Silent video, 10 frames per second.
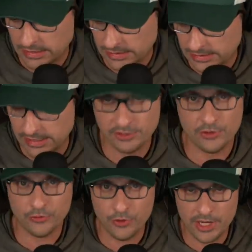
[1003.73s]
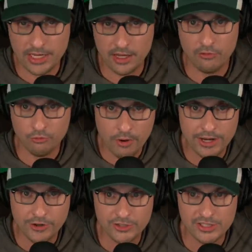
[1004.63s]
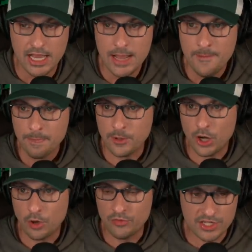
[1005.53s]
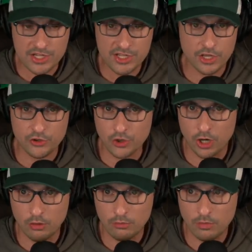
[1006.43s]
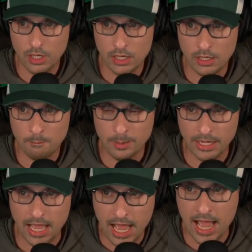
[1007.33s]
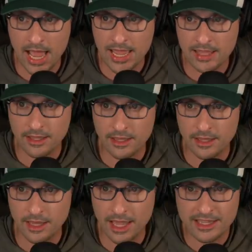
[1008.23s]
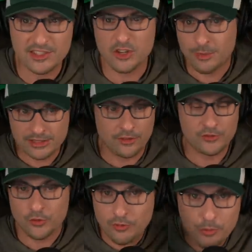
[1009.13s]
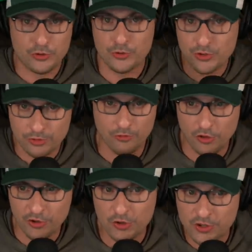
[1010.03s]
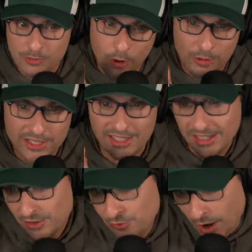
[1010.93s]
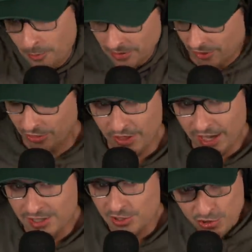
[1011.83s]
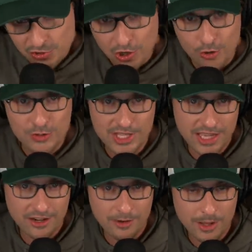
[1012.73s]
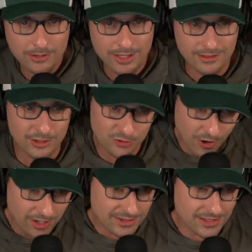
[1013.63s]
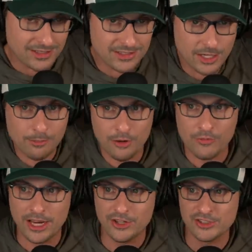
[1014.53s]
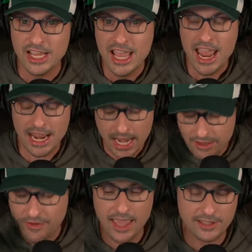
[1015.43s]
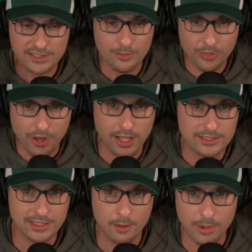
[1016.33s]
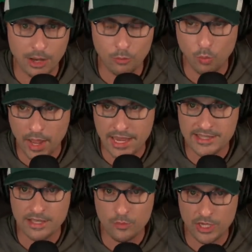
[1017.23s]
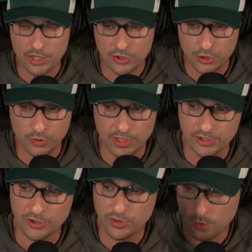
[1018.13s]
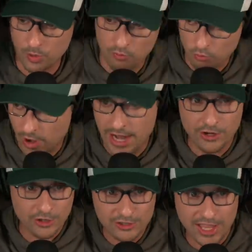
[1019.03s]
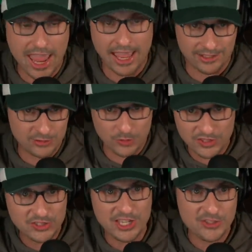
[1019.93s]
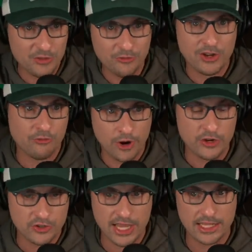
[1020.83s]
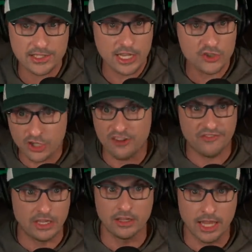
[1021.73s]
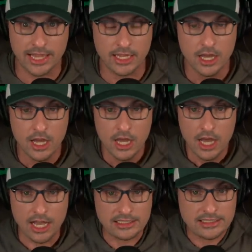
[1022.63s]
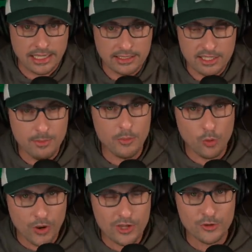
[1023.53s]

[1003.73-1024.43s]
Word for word: uh, season three of Raiders. You know, this is Skid Show, um, but I uh, I consider myself sort of a producer of all the shows. I'm always dropping little things into Joe's ear about Get in the Trunk, Skid's ear about Raiders, and I've had some thoughts about ways that we can do this so that when Raiders ends, when season three of Raiders ends, it's going to feel like a sickness. Remember the way you